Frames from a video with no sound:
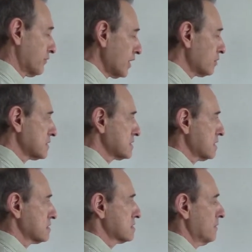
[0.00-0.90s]

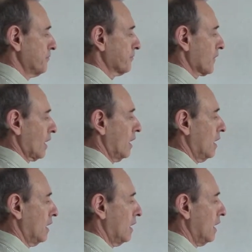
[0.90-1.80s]
frequencies,
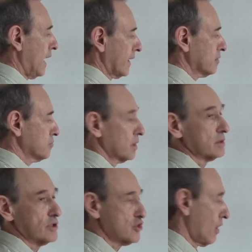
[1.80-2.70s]
uh, I can
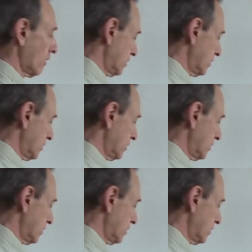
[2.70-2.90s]
build the chart.